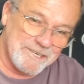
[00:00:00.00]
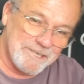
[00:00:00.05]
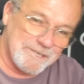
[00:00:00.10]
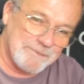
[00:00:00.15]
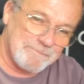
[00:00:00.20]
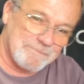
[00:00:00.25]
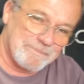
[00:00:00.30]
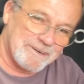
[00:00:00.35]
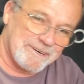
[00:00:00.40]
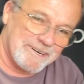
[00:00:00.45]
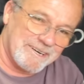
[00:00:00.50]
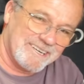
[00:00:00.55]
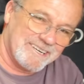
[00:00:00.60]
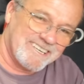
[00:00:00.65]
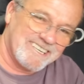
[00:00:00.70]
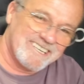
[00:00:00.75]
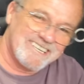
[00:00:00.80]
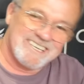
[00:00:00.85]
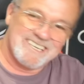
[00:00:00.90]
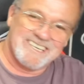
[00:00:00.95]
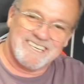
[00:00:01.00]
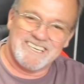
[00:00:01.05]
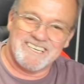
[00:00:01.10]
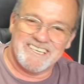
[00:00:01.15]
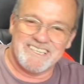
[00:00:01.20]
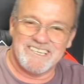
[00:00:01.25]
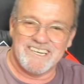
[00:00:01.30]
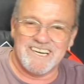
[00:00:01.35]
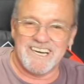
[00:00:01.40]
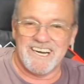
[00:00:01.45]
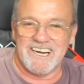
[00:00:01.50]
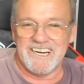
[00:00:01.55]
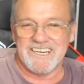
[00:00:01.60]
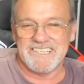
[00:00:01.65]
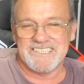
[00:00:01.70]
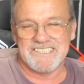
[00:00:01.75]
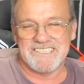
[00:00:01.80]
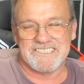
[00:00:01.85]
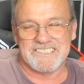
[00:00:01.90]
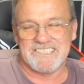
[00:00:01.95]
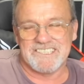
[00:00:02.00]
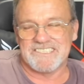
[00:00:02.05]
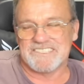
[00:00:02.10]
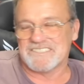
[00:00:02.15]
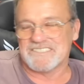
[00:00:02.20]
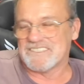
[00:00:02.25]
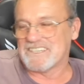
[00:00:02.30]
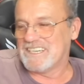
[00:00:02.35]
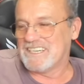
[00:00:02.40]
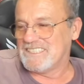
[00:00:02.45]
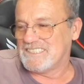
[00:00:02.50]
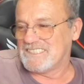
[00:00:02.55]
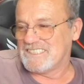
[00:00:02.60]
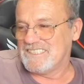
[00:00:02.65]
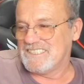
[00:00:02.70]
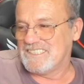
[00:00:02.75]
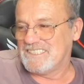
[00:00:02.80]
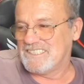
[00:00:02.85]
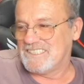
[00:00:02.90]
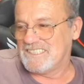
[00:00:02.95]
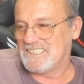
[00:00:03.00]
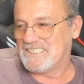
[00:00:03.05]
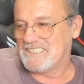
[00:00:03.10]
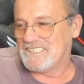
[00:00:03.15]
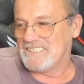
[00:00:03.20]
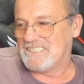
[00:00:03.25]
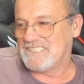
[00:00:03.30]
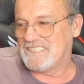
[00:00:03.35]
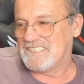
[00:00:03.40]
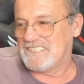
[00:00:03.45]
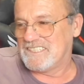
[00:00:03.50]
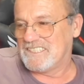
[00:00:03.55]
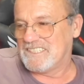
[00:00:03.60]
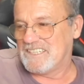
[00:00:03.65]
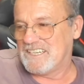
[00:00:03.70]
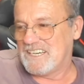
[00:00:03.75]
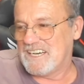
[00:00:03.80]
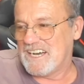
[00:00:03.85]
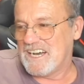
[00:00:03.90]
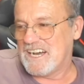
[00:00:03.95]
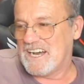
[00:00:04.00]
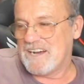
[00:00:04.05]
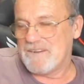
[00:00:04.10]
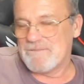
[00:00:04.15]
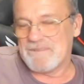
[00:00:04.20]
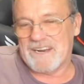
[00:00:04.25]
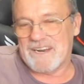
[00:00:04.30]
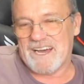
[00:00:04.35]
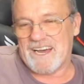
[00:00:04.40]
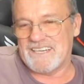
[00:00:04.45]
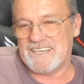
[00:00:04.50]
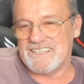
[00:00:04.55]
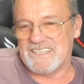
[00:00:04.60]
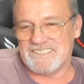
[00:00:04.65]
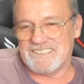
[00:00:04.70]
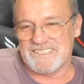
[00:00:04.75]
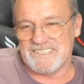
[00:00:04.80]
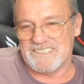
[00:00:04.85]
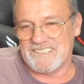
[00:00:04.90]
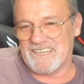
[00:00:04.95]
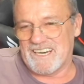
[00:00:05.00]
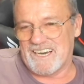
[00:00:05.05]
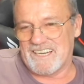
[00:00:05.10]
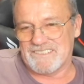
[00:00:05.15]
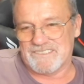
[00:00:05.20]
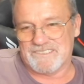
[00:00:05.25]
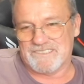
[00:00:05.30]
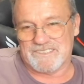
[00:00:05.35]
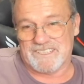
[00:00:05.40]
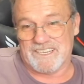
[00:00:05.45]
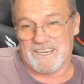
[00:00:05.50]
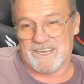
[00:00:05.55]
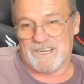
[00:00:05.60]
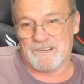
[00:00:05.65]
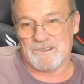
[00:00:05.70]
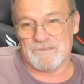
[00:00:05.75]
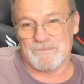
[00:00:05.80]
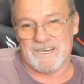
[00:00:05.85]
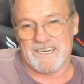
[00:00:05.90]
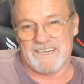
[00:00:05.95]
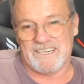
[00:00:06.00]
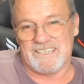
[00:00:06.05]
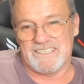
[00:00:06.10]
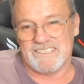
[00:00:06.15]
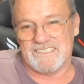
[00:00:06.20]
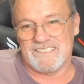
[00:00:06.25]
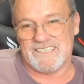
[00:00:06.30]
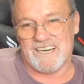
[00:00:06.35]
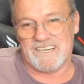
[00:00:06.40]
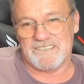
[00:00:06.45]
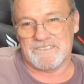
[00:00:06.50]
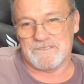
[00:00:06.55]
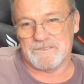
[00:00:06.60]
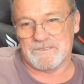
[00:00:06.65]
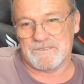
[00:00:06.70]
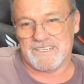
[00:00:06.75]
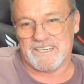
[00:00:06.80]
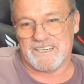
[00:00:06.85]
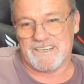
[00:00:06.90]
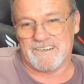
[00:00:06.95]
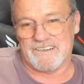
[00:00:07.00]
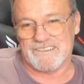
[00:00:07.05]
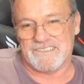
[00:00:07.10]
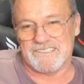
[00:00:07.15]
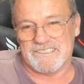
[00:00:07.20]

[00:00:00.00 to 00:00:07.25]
But yeah, it's crazy. But I don't care, man. I don't care.